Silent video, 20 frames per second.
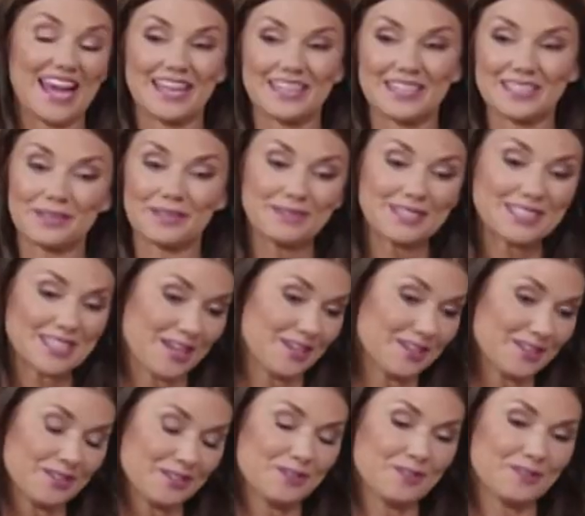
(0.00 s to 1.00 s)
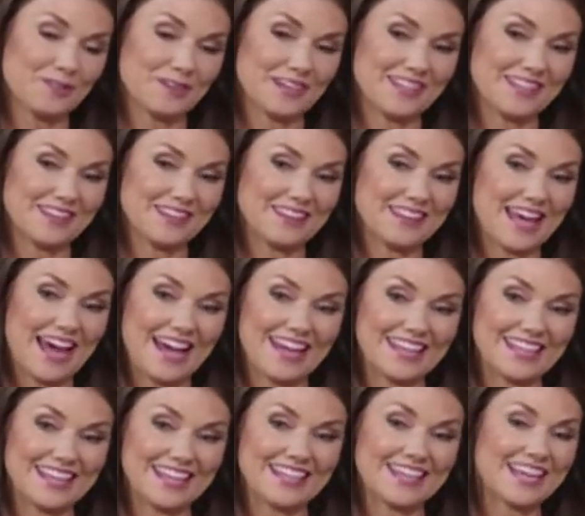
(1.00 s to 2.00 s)
And let me tell you
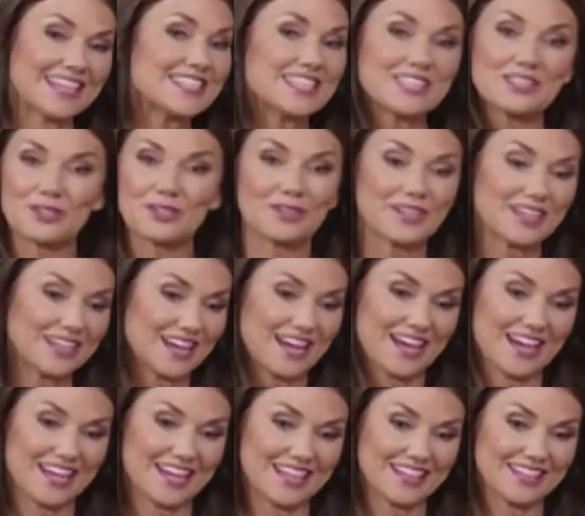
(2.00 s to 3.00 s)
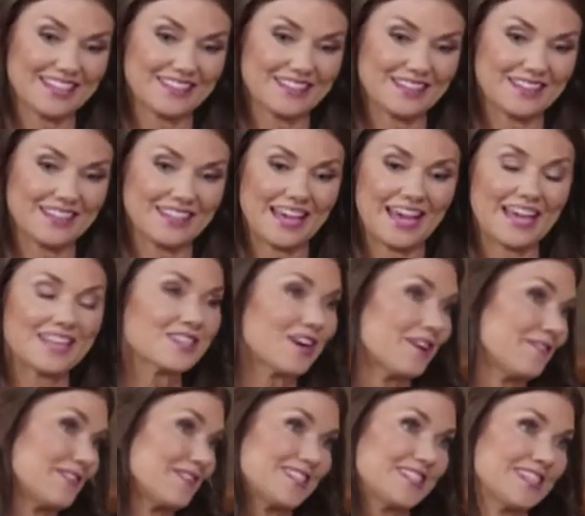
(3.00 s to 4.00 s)
that in 1939, the Hayes
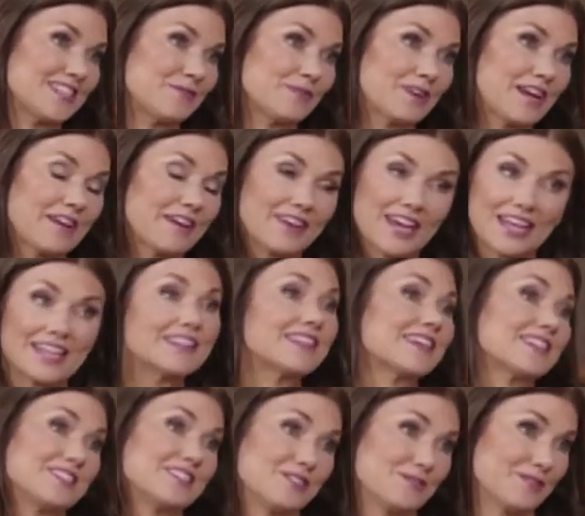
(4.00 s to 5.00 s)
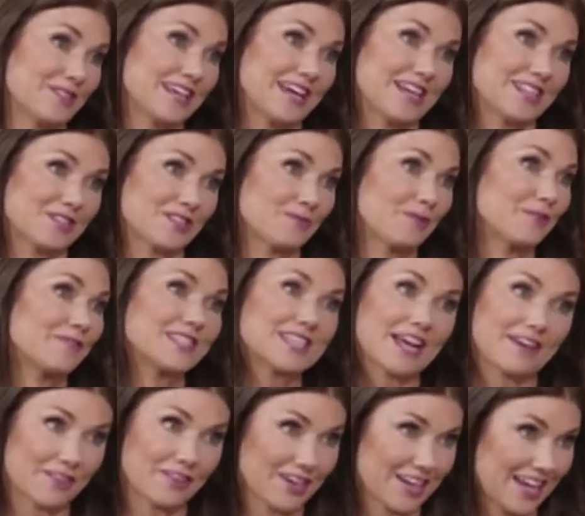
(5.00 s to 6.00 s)
office didn't want to have anything to do with gangster movies
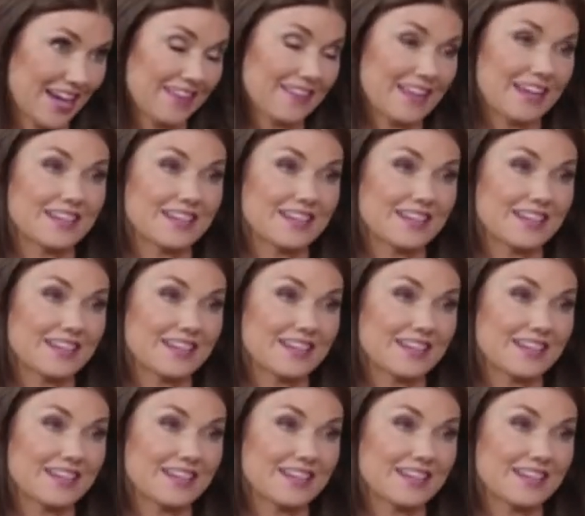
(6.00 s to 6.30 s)
ever again.